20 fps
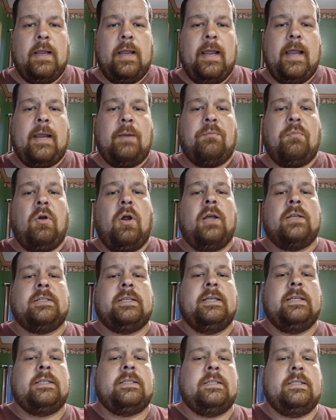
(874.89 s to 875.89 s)
it
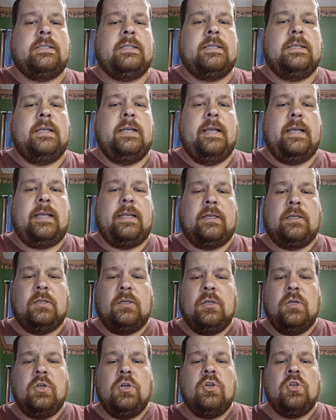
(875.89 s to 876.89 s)
can
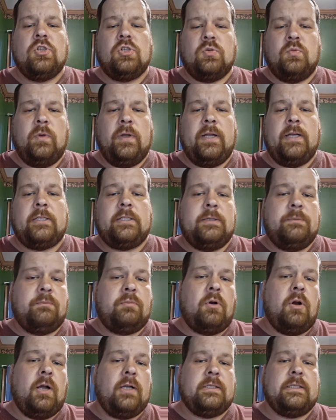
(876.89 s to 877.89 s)
switch
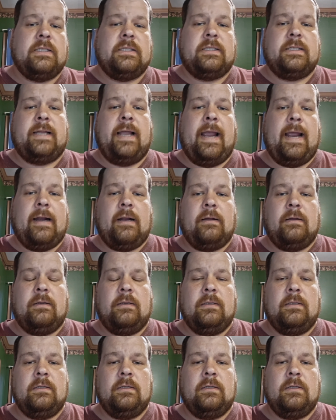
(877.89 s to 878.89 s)
and process data
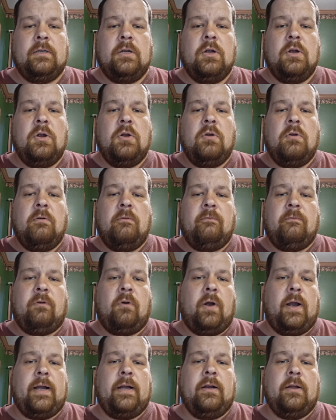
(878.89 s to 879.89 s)

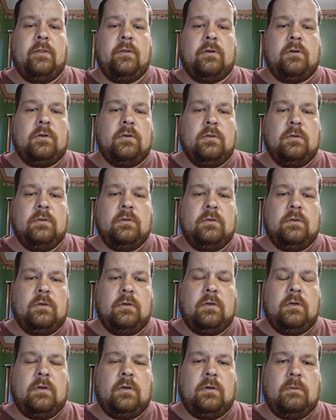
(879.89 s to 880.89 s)
for another
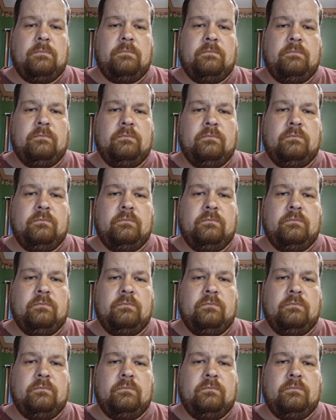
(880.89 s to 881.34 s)
um,